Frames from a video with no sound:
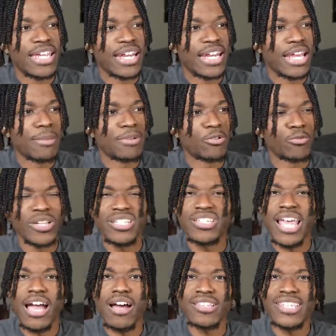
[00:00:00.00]
get him to
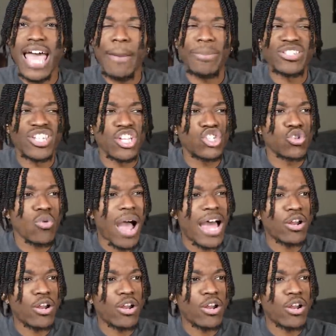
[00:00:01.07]
reach that untapped potential.